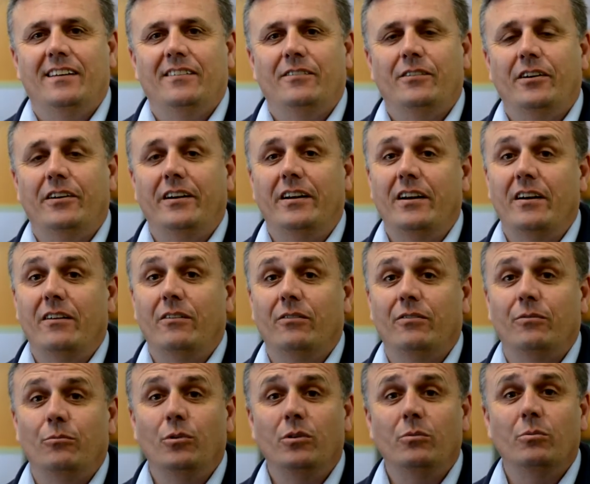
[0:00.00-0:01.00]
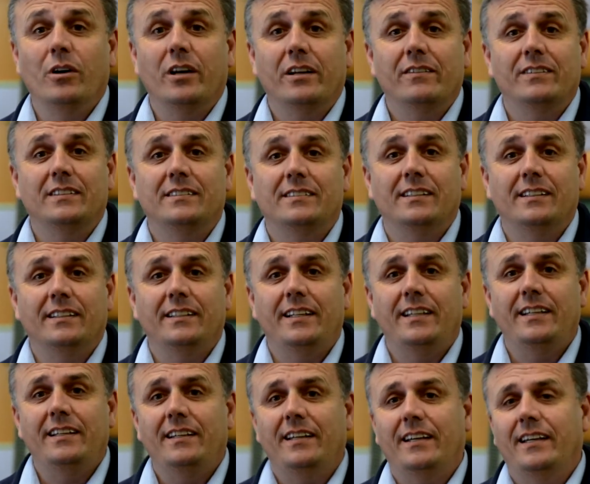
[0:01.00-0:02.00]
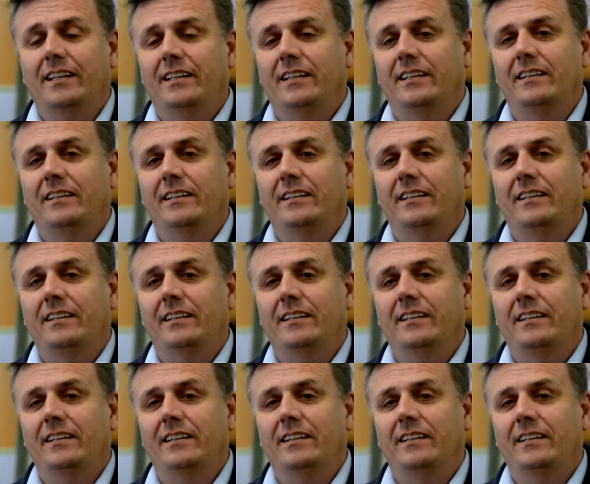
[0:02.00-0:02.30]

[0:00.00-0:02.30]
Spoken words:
We're in our woodwork facility, and in